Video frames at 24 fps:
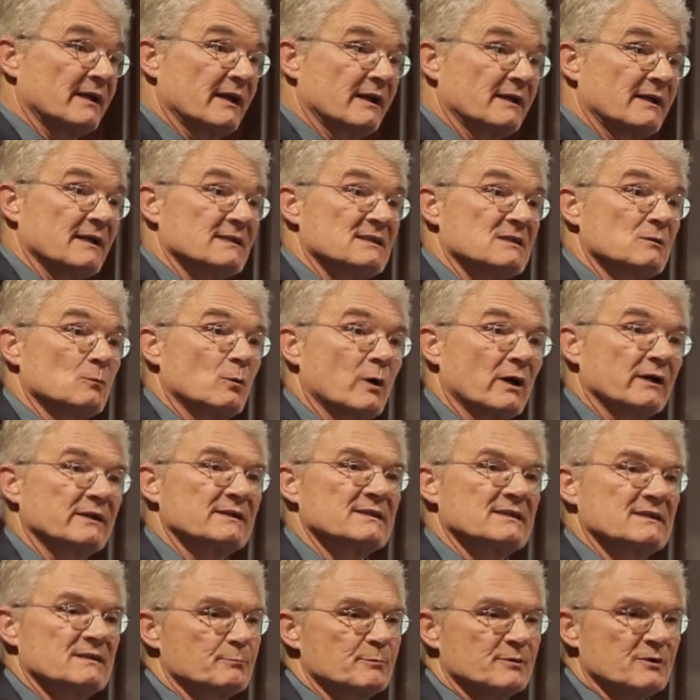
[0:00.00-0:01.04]
that doesn't work,
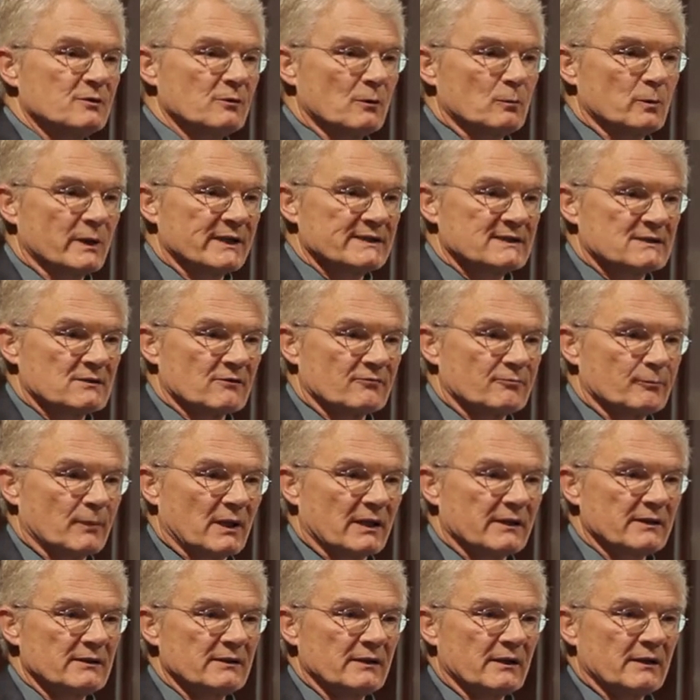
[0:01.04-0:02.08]
there's a pure waste of
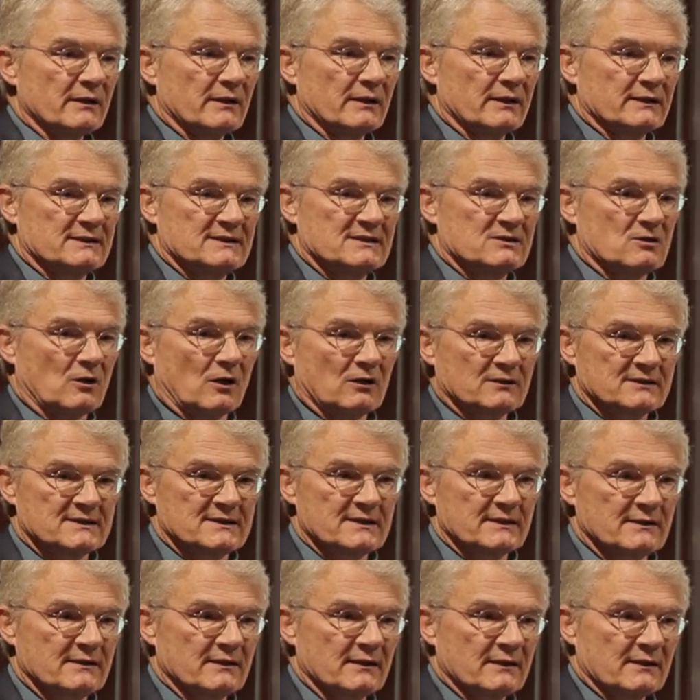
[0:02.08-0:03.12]
money, it's
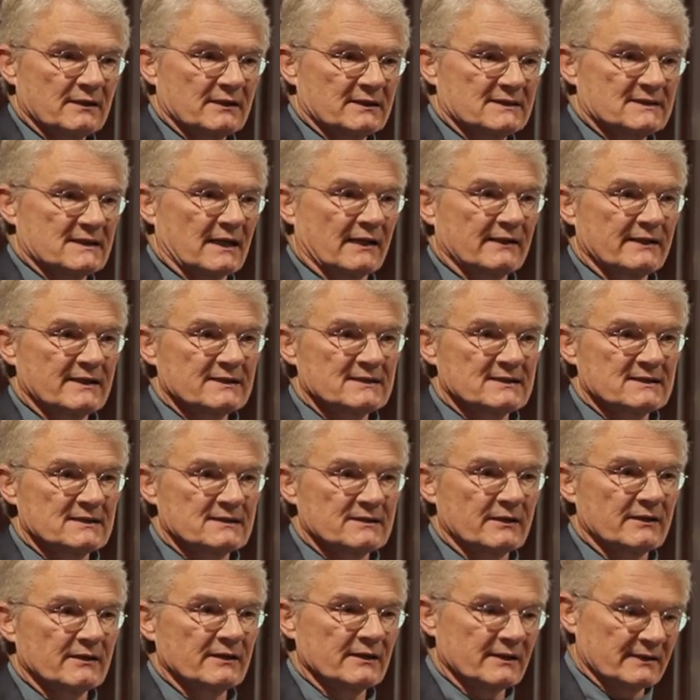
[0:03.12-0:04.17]
toxic, it's
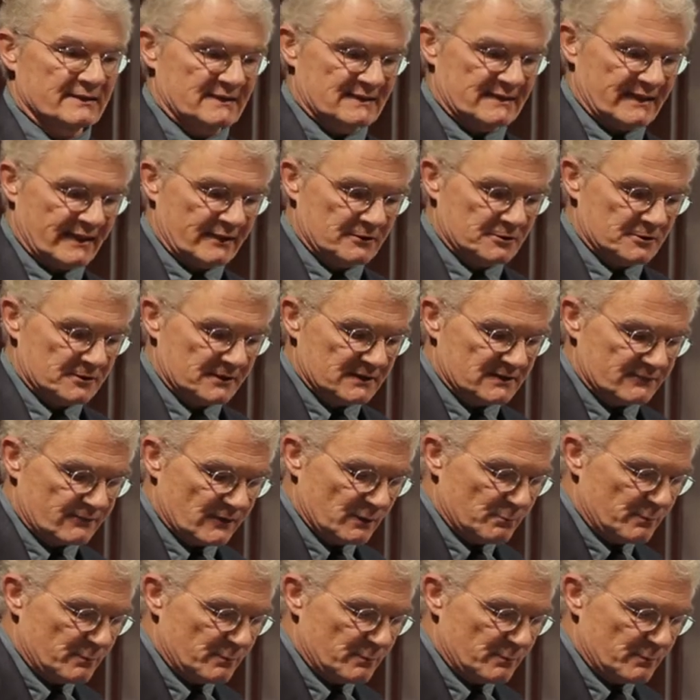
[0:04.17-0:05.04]
unnecessary, it's dangerous for the